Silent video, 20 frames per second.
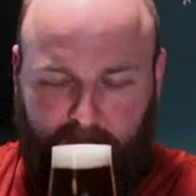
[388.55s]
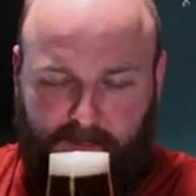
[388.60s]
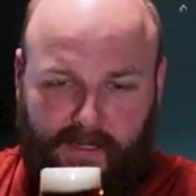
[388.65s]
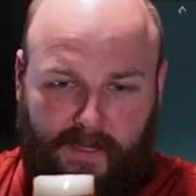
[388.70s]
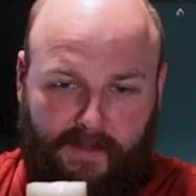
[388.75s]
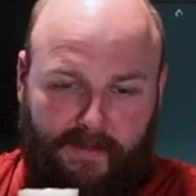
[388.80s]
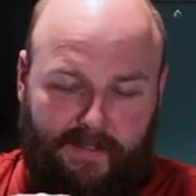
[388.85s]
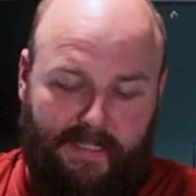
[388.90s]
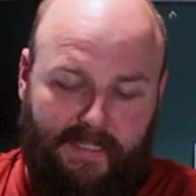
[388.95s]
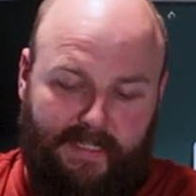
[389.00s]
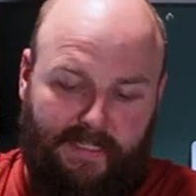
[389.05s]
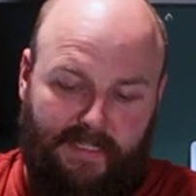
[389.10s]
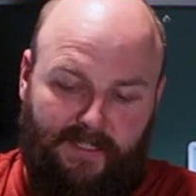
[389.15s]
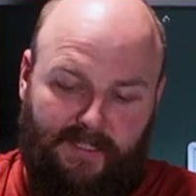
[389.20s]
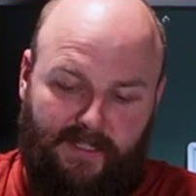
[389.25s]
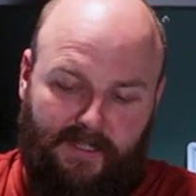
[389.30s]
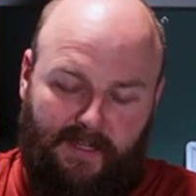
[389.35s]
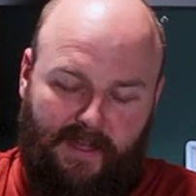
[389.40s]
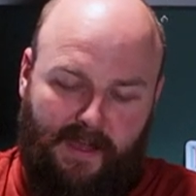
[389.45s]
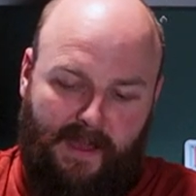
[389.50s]
now, this
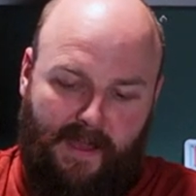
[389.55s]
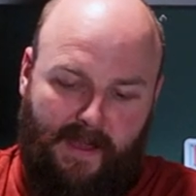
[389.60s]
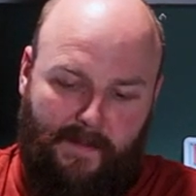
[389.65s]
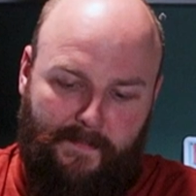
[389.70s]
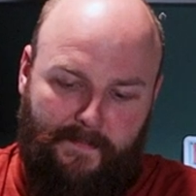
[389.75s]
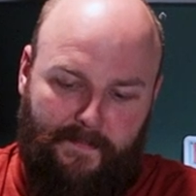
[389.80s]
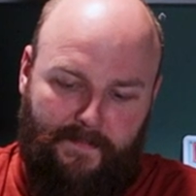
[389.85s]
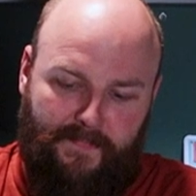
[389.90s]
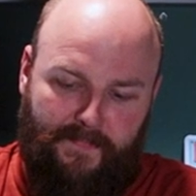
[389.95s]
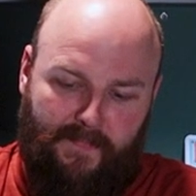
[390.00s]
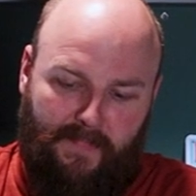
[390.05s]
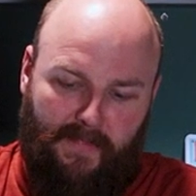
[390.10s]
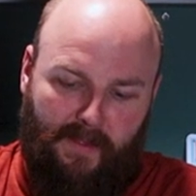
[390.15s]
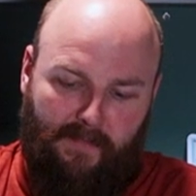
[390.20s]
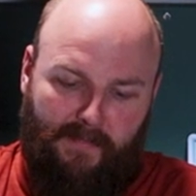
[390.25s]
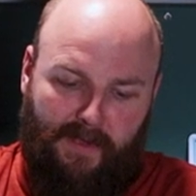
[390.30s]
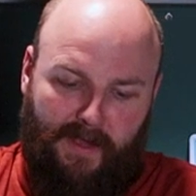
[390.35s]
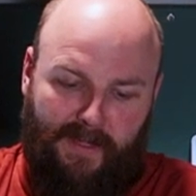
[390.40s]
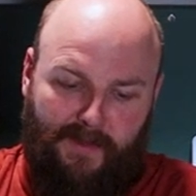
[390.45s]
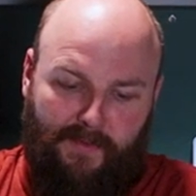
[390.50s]
is, um,
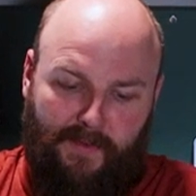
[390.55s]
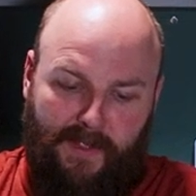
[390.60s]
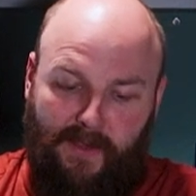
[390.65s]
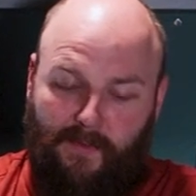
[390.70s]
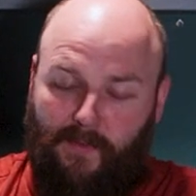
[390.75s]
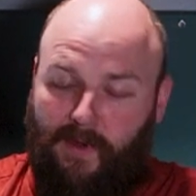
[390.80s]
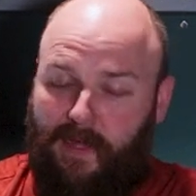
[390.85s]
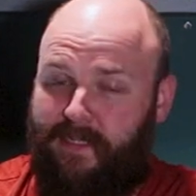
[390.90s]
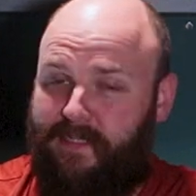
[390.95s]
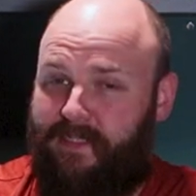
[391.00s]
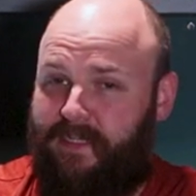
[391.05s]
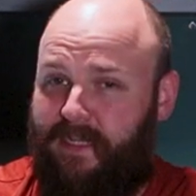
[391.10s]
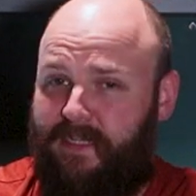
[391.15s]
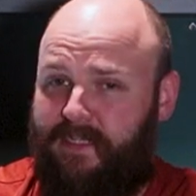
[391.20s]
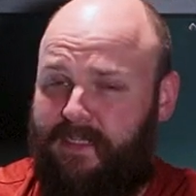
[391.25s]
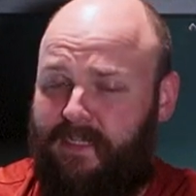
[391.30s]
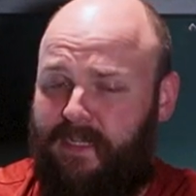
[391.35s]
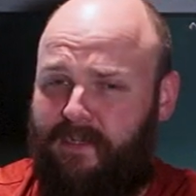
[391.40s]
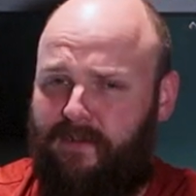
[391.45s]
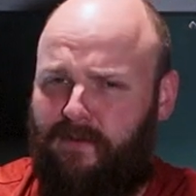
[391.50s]
by the way, why
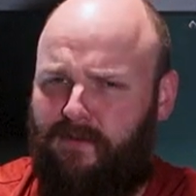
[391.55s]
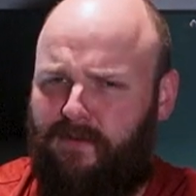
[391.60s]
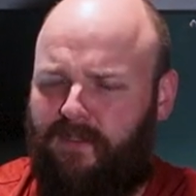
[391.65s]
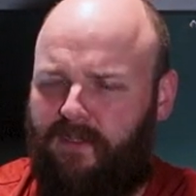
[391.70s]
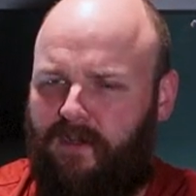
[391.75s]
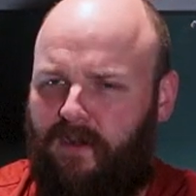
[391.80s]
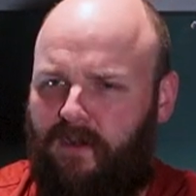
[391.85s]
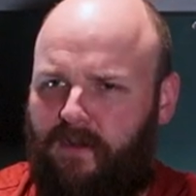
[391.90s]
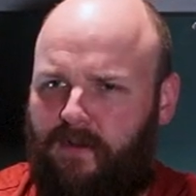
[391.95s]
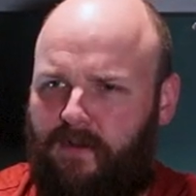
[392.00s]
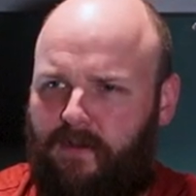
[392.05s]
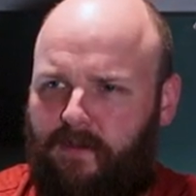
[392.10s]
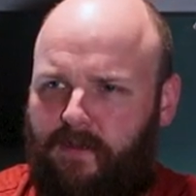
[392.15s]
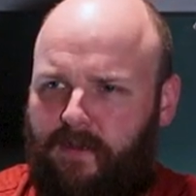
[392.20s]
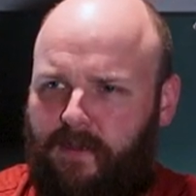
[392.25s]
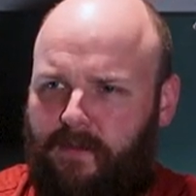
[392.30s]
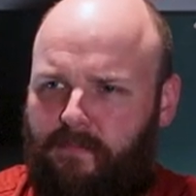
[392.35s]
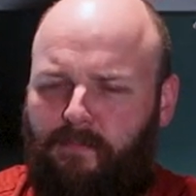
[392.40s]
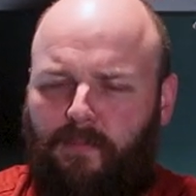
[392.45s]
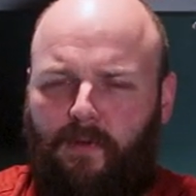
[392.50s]
tasting notes are
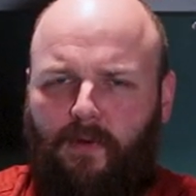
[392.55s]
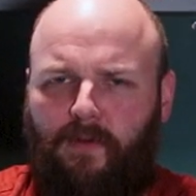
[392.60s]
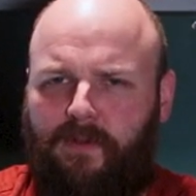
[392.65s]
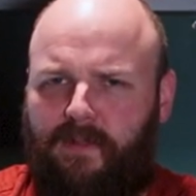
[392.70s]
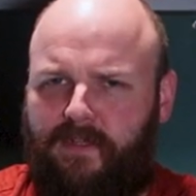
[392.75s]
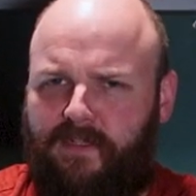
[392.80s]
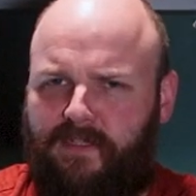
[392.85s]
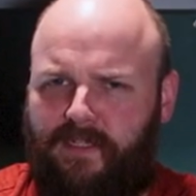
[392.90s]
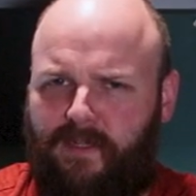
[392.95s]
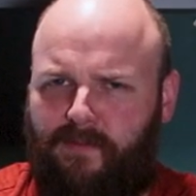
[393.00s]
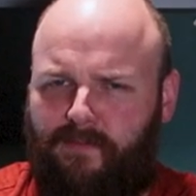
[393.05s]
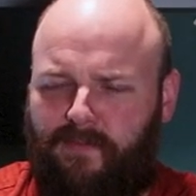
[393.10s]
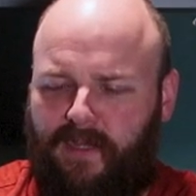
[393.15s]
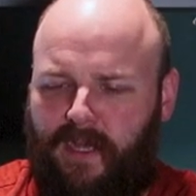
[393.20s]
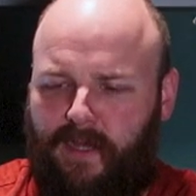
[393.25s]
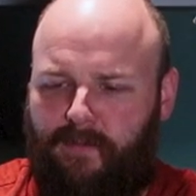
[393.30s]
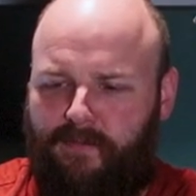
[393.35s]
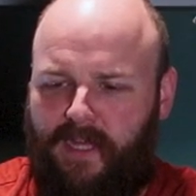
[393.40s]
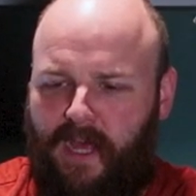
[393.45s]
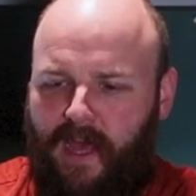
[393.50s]
important
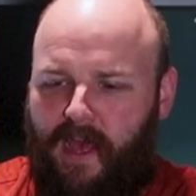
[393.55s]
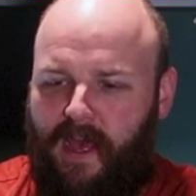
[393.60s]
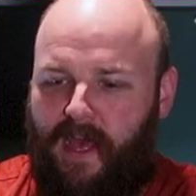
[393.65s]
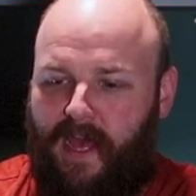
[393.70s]
sometimes.